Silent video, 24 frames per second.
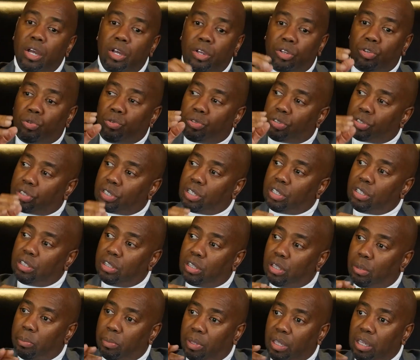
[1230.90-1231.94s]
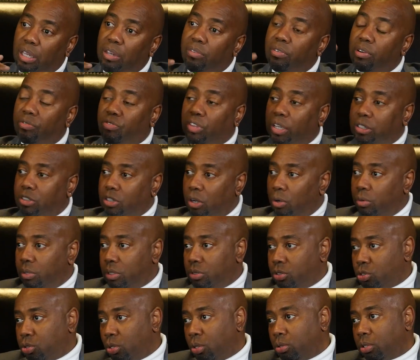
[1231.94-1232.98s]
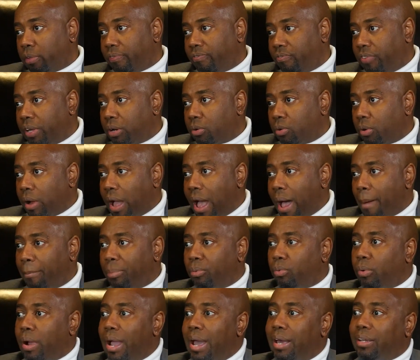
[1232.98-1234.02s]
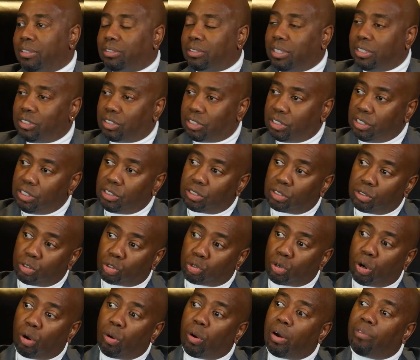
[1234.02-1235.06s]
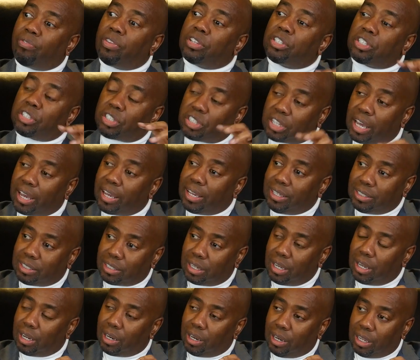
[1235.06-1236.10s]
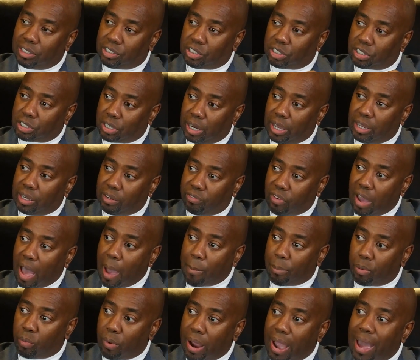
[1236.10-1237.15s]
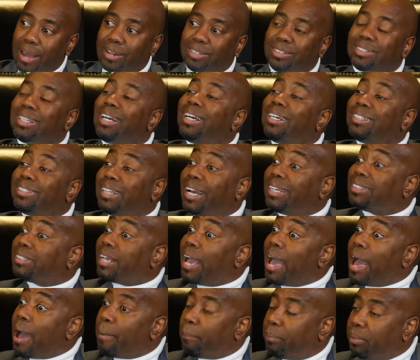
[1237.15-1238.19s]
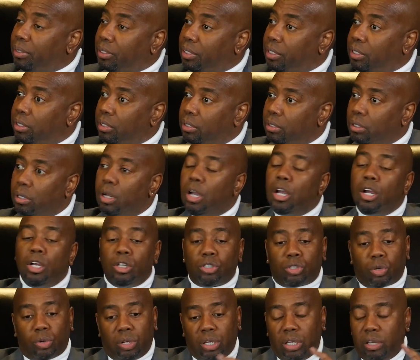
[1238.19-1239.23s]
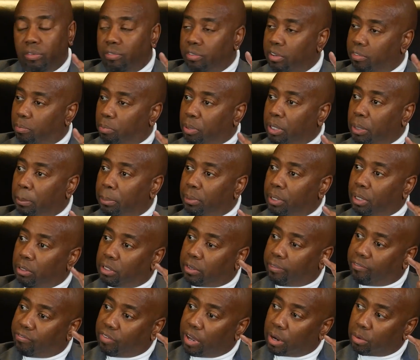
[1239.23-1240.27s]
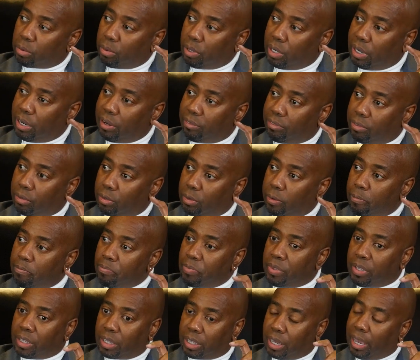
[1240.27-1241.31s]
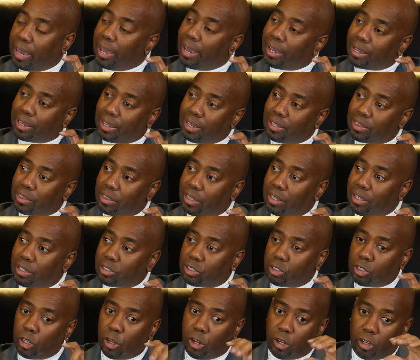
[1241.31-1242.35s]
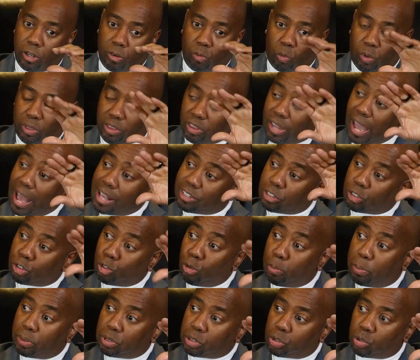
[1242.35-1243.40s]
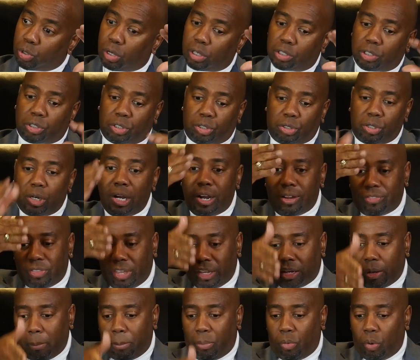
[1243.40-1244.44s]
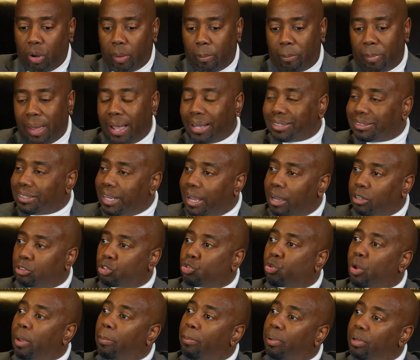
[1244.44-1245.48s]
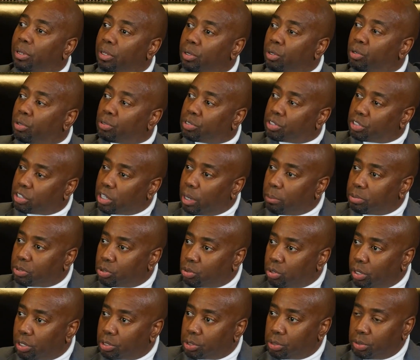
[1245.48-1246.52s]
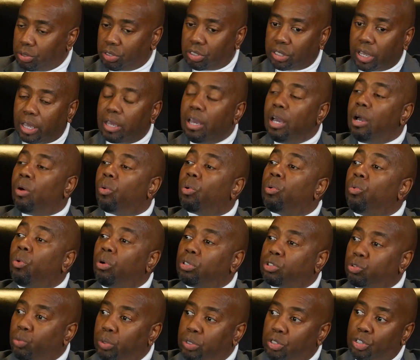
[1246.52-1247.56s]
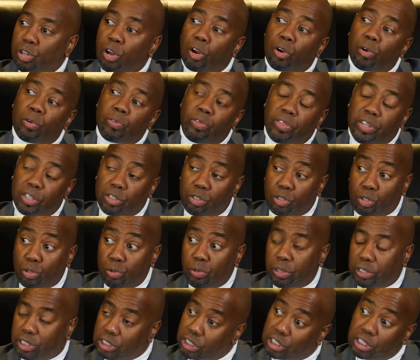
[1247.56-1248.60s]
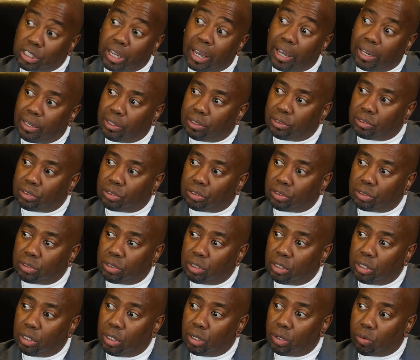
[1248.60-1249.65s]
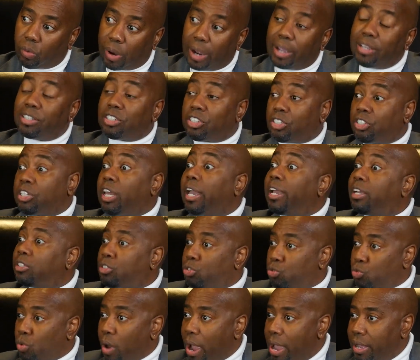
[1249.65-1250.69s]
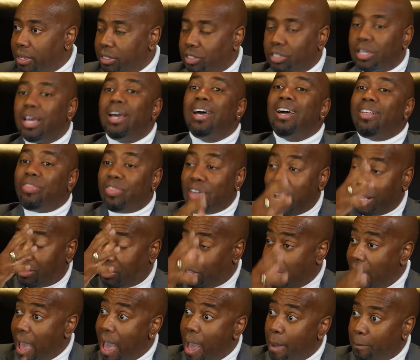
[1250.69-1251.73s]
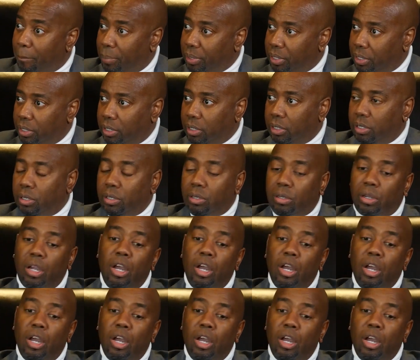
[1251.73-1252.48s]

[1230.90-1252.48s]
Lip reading: You see them, even if they don't control the federal apparatus, they seize control of the state legislative apparatus. That's happened here. So even if people at the federal level can't get things done with that superstructure, they can point back down to a political substructure and say, we want to return this to the states, right? States' rights. That's happening here.